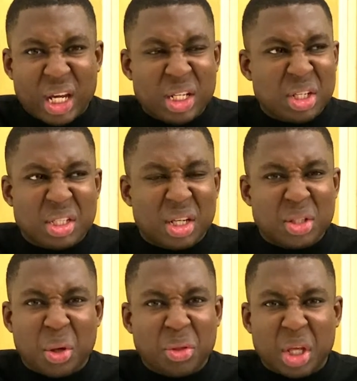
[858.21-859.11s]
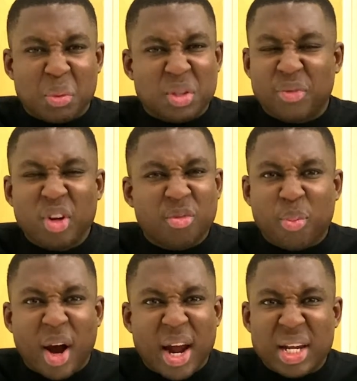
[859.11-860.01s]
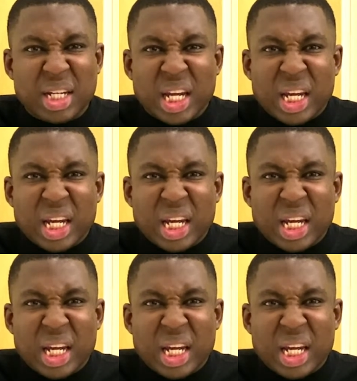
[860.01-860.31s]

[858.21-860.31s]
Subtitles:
He just did his own thing. He was full of pride.